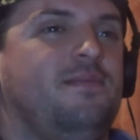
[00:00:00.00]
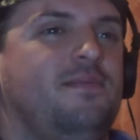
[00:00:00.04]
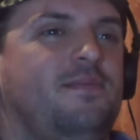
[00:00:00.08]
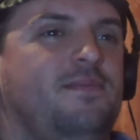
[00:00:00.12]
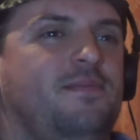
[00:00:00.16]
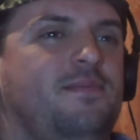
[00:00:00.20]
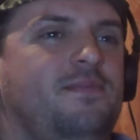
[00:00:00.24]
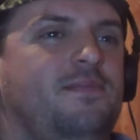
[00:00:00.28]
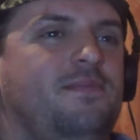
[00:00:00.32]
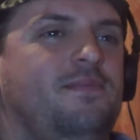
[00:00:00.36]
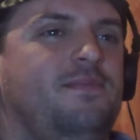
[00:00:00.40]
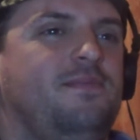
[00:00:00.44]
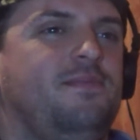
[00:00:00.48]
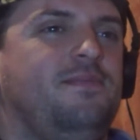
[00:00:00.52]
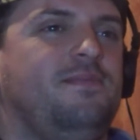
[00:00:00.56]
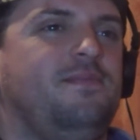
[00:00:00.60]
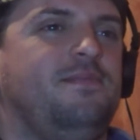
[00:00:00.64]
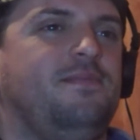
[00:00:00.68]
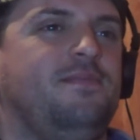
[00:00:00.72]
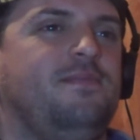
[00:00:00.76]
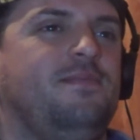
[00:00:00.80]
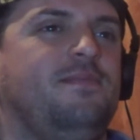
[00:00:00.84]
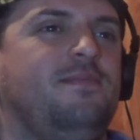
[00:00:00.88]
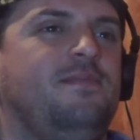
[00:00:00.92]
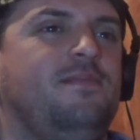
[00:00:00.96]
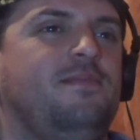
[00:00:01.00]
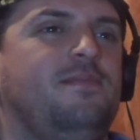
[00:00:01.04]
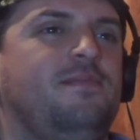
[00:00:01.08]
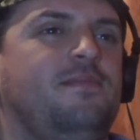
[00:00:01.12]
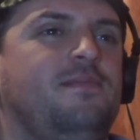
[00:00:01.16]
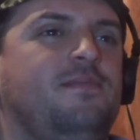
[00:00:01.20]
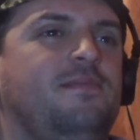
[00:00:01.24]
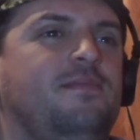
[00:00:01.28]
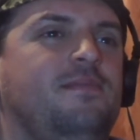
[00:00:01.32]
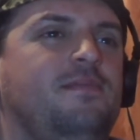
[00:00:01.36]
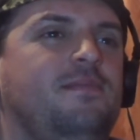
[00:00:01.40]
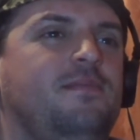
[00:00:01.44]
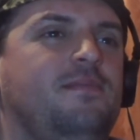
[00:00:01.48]

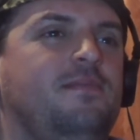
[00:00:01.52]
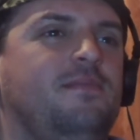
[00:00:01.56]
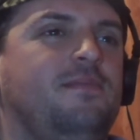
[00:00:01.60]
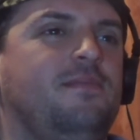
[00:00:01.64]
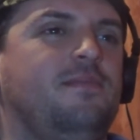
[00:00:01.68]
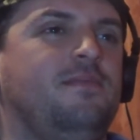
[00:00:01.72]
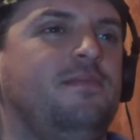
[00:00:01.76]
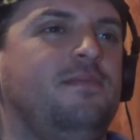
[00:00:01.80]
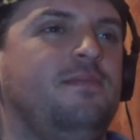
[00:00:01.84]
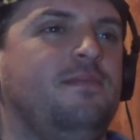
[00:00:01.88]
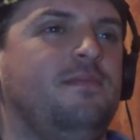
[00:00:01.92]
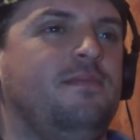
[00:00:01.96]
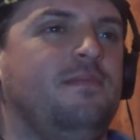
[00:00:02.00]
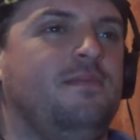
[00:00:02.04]
(silence)